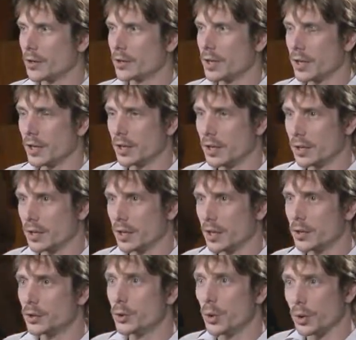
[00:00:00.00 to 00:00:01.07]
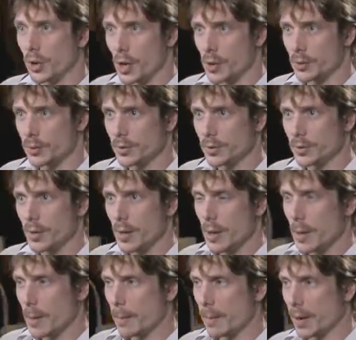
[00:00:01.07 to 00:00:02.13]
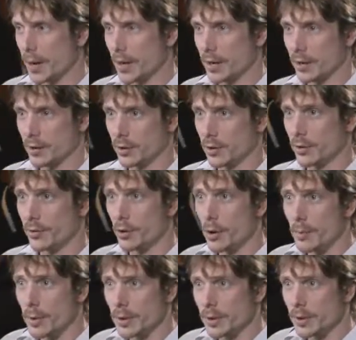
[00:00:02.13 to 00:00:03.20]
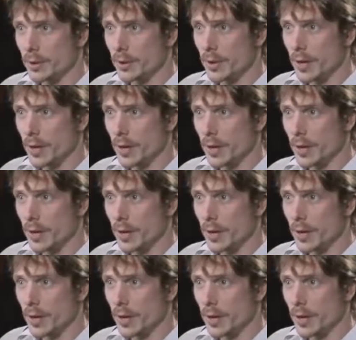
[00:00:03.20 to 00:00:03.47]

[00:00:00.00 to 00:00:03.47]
taken into account by the government